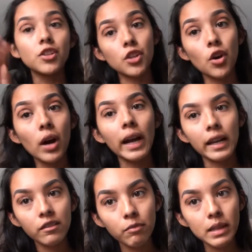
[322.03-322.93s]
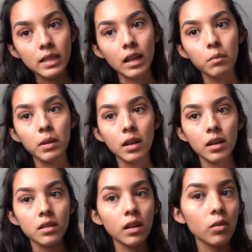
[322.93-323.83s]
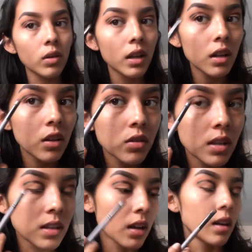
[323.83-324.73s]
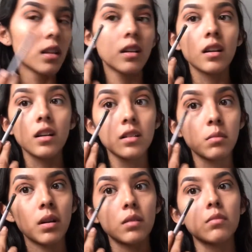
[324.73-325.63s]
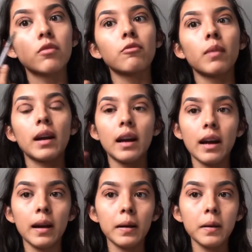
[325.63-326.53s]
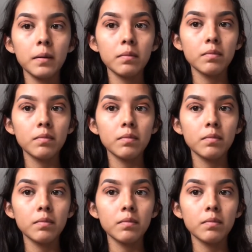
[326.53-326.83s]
So I kind of messed up because I wanted to use this color on the bottom of my eye